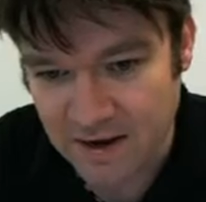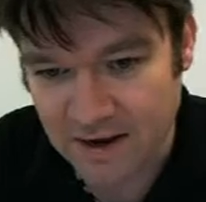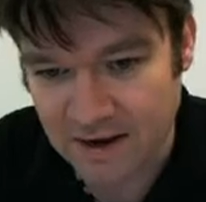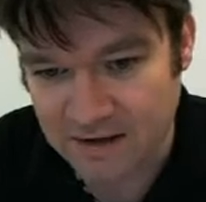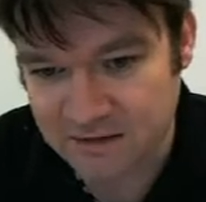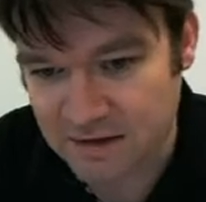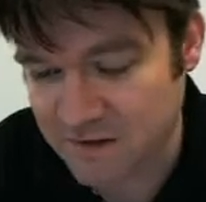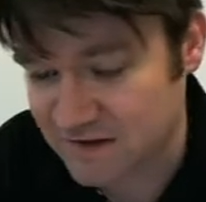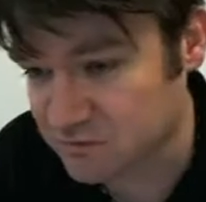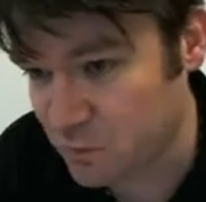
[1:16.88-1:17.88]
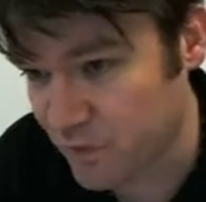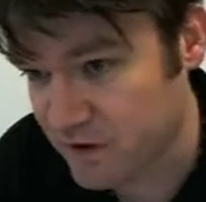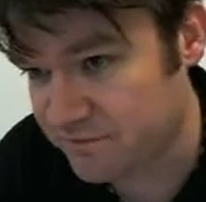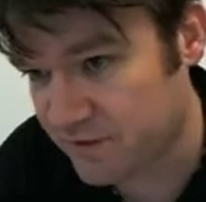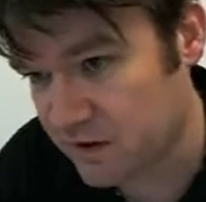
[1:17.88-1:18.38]
and a maximum
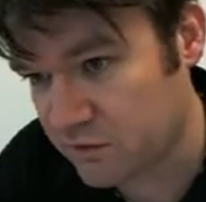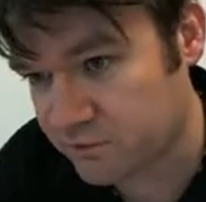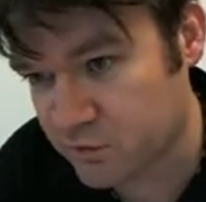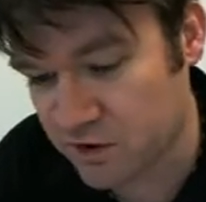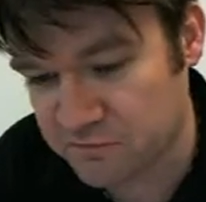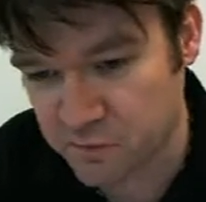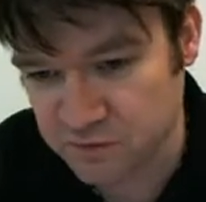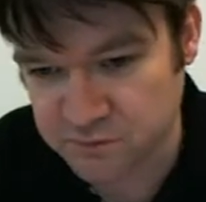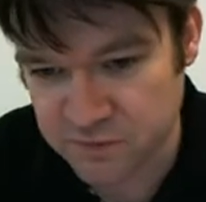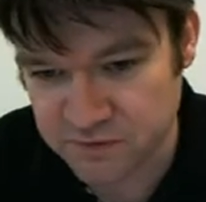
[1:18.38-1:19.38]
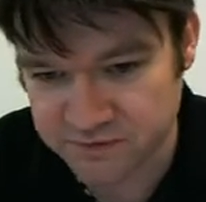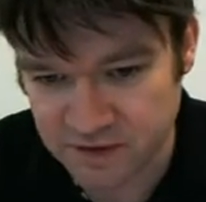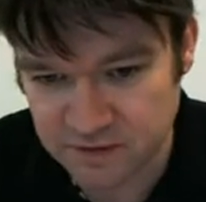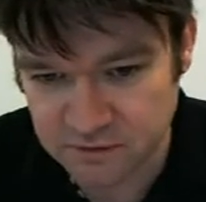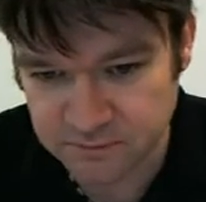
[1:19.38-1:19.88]
rate of fire of 12 balls per
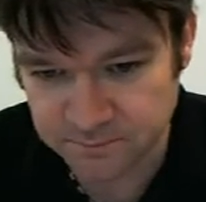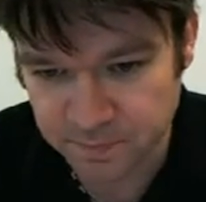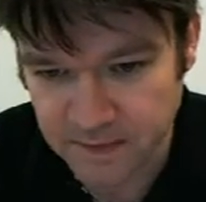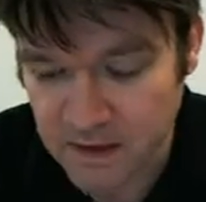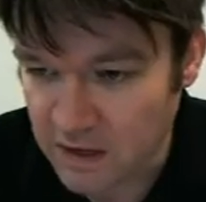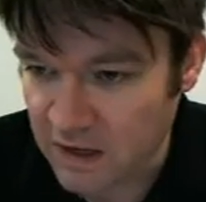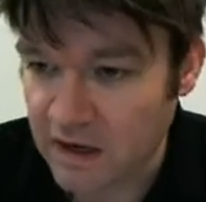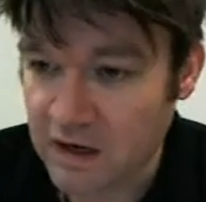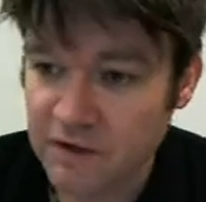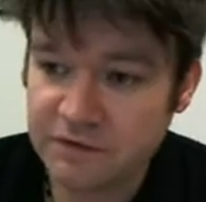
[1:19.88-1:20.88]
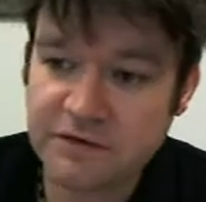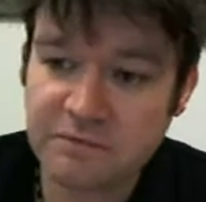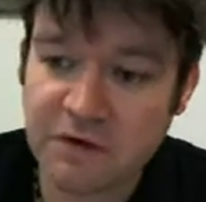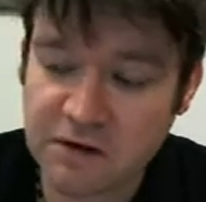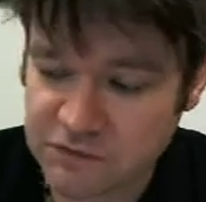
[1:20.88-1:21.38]
second. The
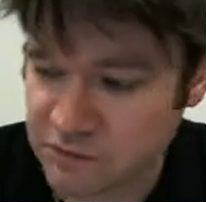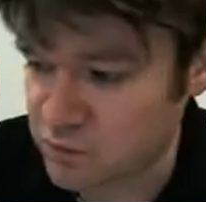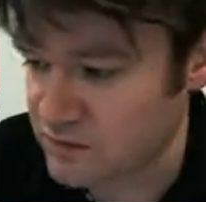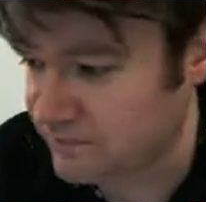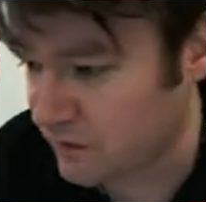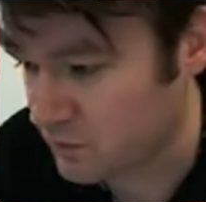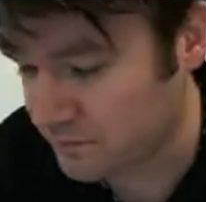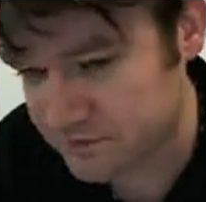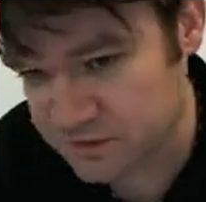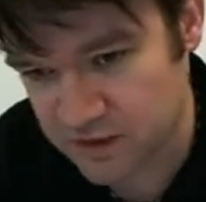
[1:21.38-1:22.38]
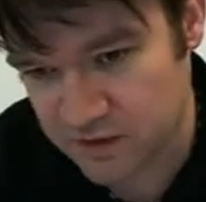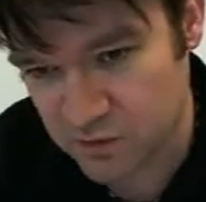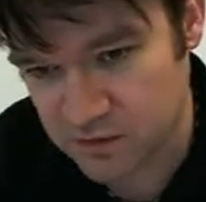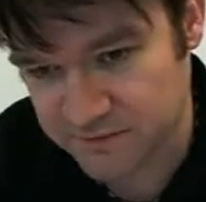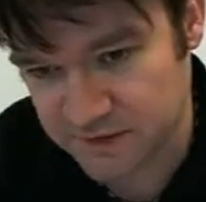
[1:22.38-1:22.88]
marshals will have the equipment to check
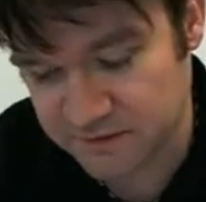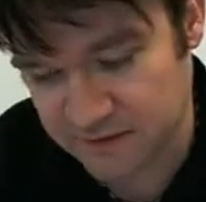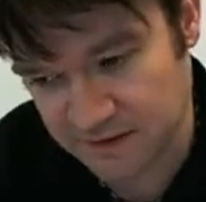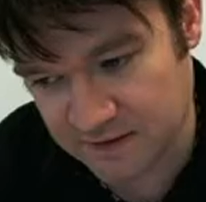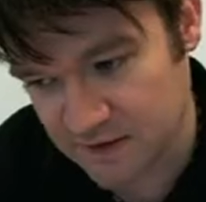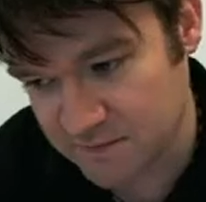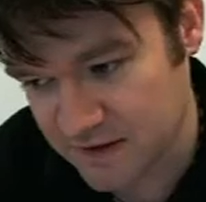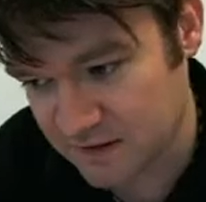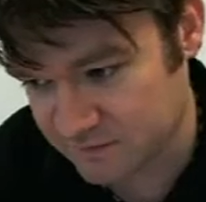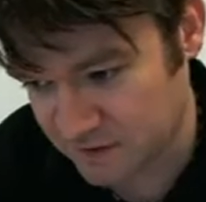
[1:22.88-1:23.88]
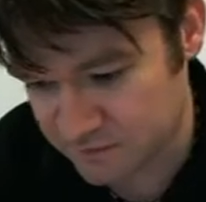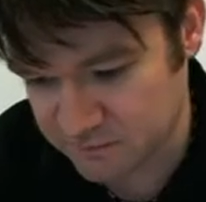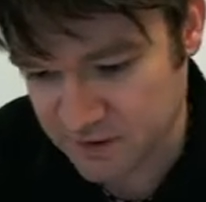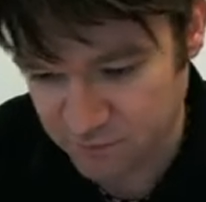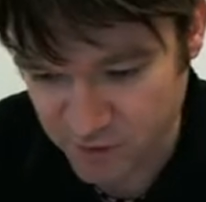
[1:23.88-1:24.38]
all of this, and they may at
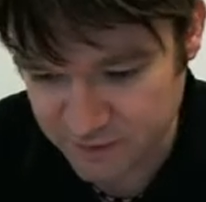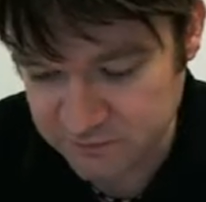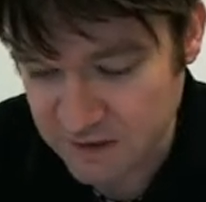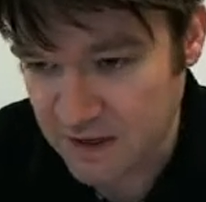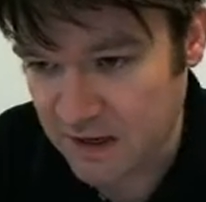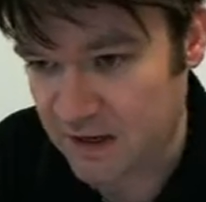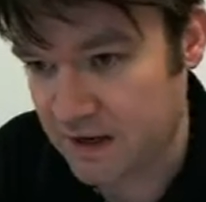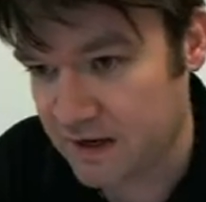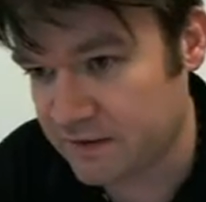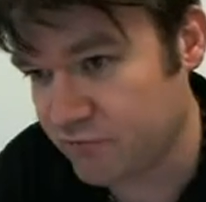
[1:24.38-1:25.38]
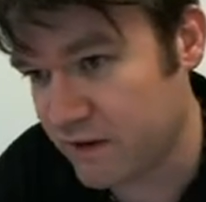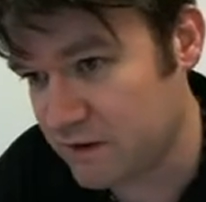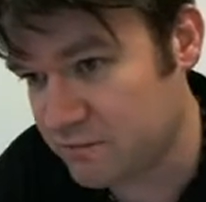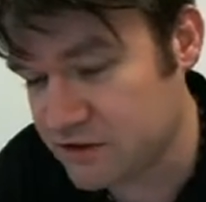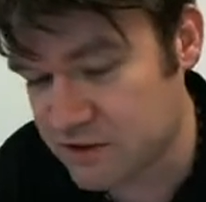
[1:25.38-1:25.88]
times come around and
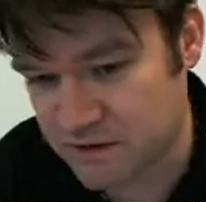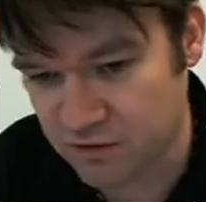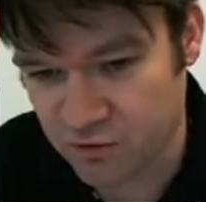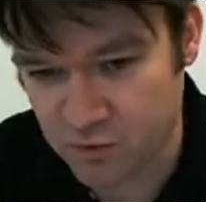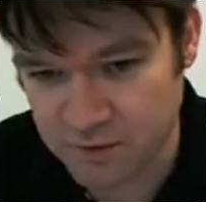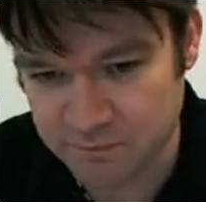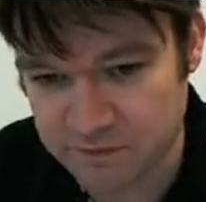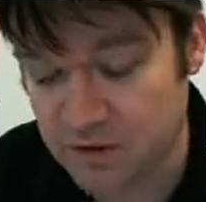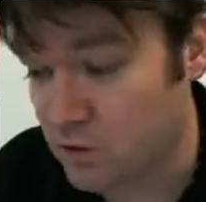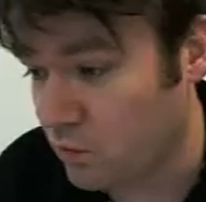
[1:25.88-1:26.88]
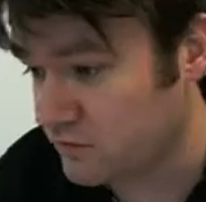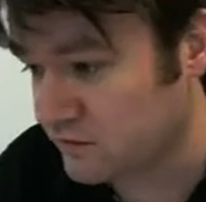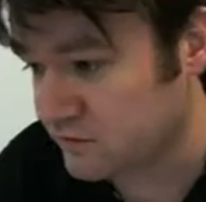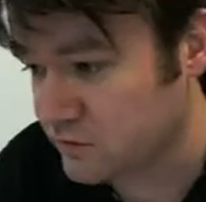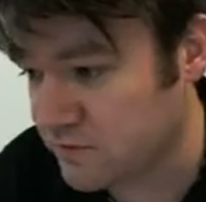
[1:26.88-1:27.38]
randomly check your equipment. What
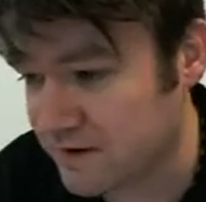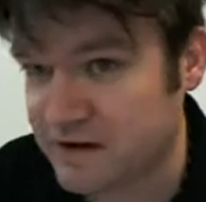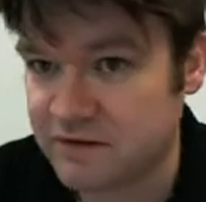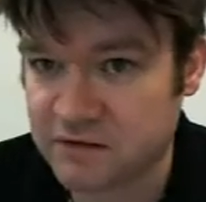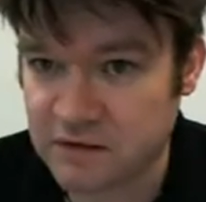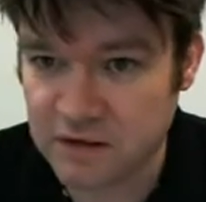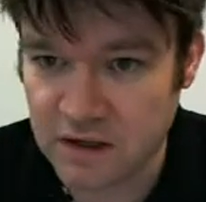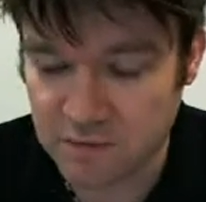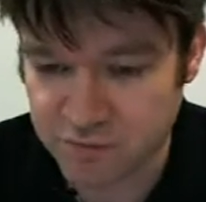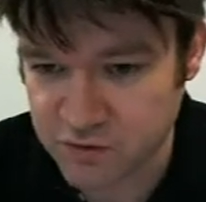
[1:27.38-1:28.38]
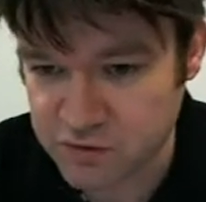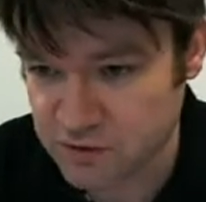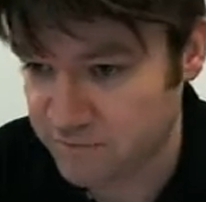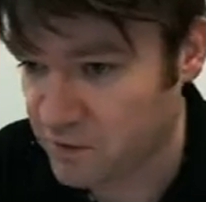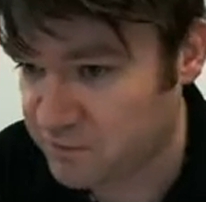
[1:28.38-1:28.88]
they'll do by that is they'll approach
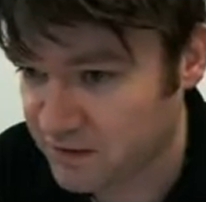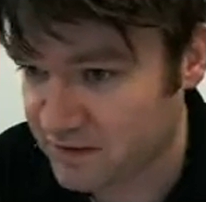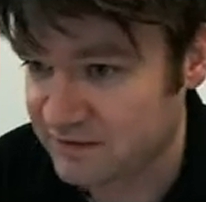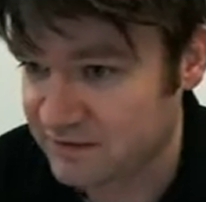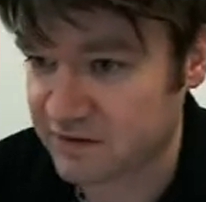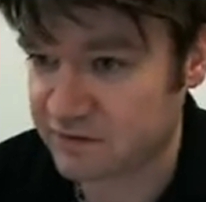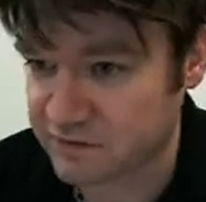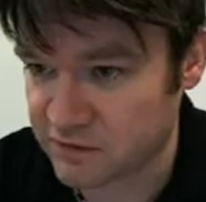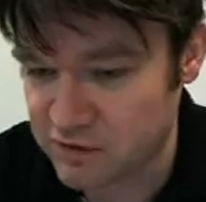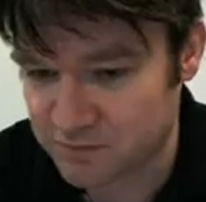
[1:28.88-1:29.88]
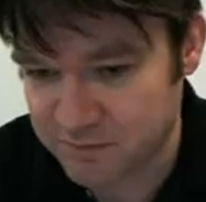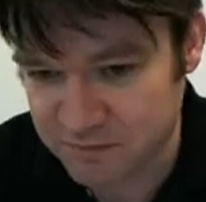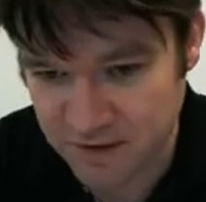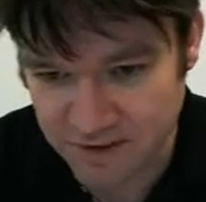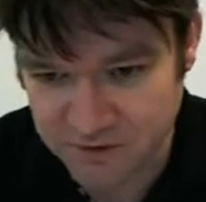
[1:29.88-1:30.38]
you and very politely say, "Sir, do you
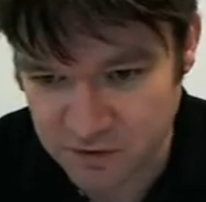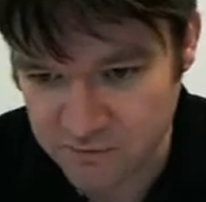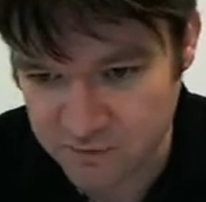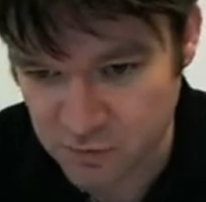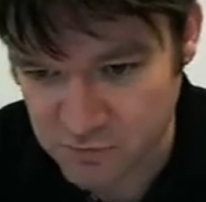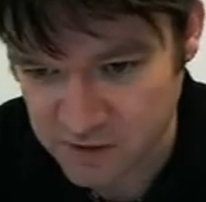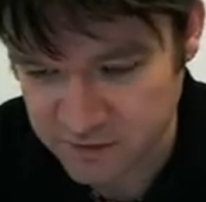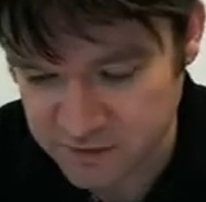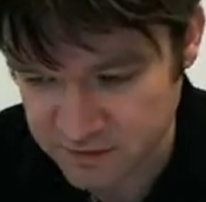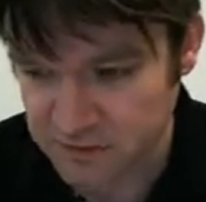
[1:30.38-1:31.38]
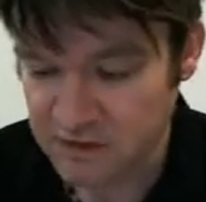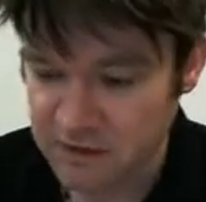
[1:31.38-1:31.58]
mind handing over your marker?"